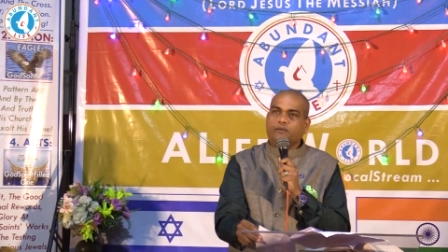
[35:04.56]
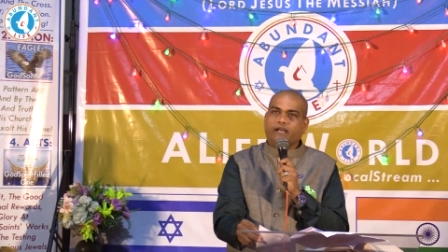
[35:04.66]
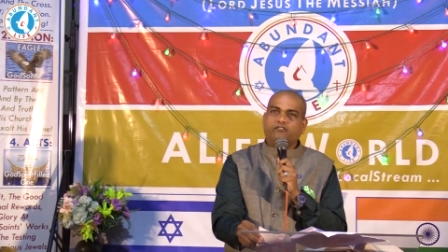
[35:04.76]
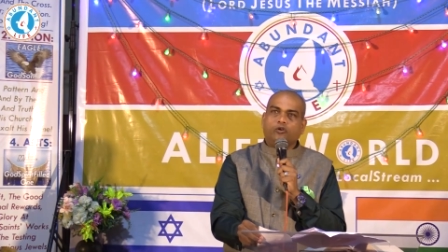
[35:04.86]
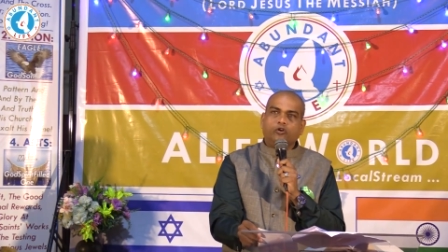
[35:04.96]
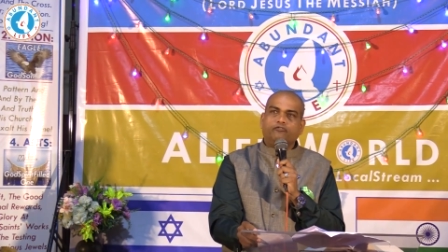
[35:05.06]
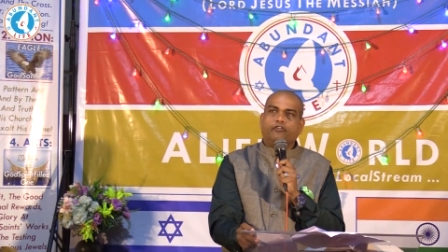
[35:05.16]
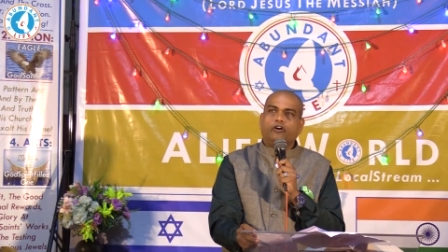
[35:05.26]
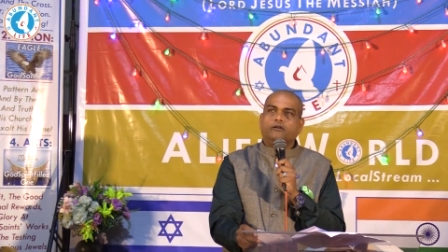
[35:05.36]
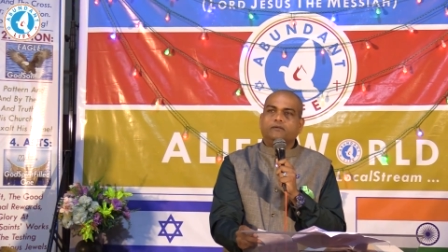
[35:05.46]
that we have to look
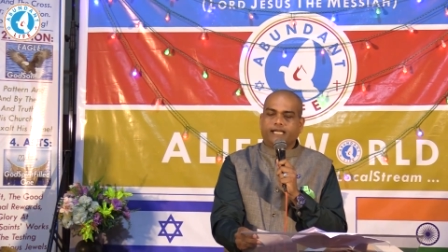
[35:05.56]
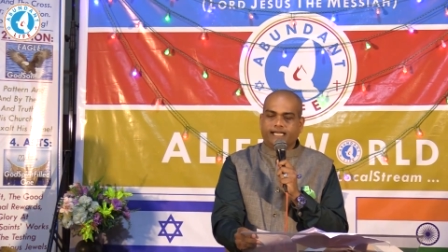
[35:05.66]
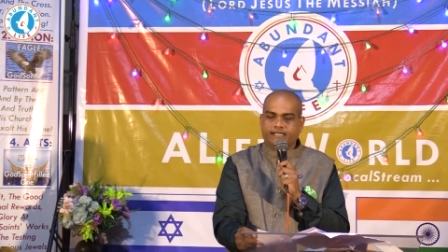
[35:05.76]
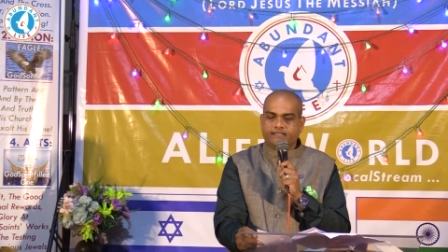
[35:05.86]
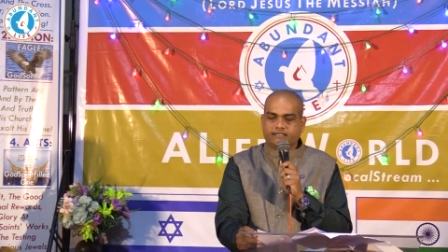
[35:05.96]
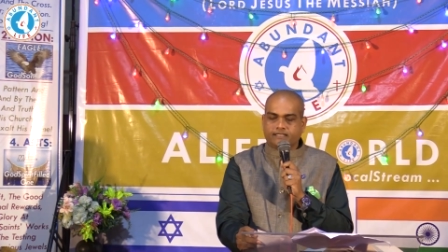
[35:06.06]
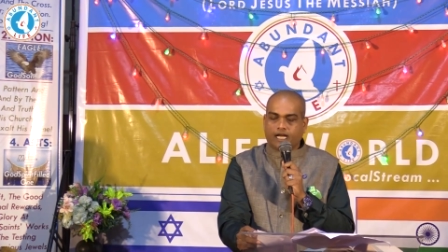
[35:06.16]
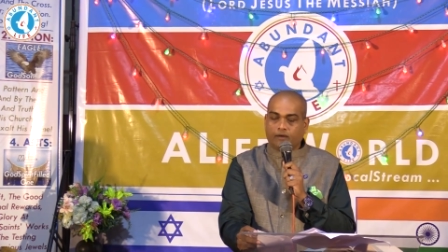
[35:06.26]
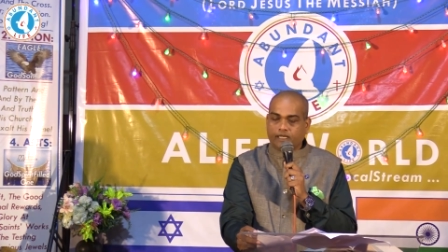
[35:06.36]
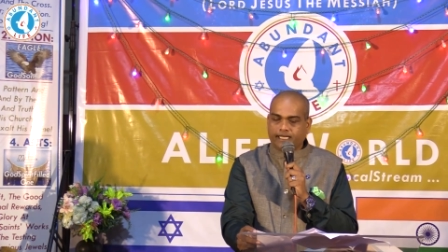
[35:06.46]
for is
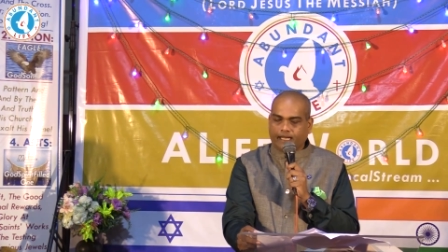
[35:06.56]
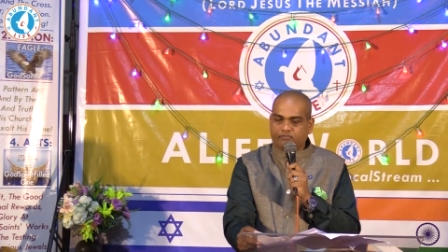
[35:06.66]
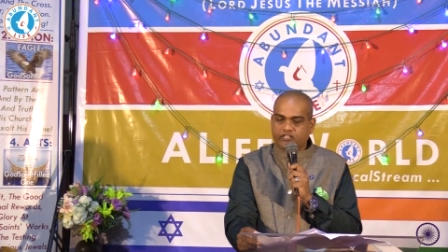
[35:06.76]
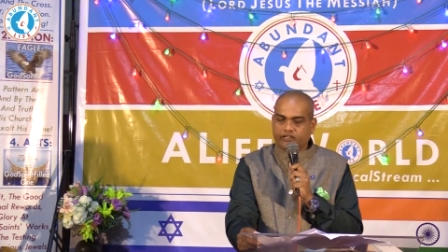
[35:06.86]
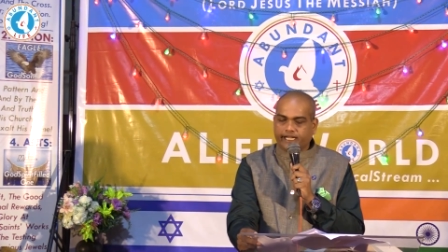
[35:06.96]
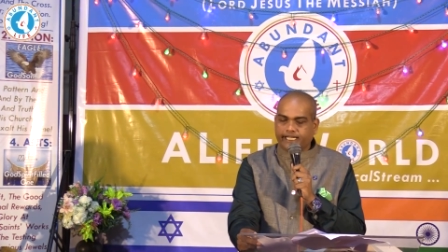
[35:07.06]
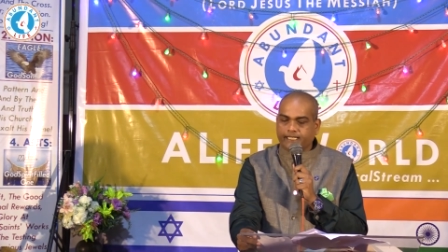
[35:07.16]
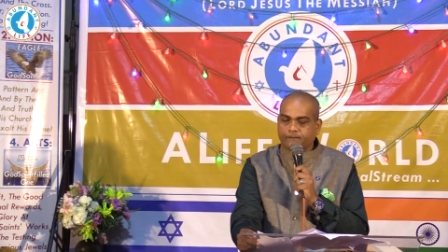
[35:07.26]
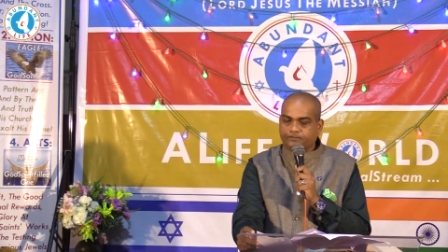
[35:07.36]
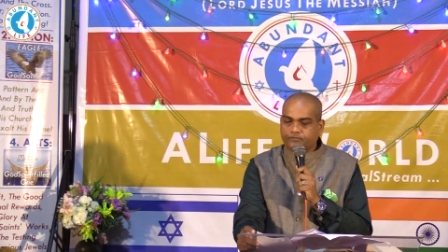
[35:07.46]
are we rapture
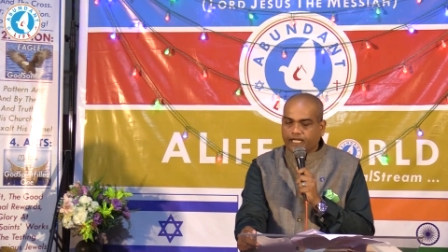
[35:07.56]
ready?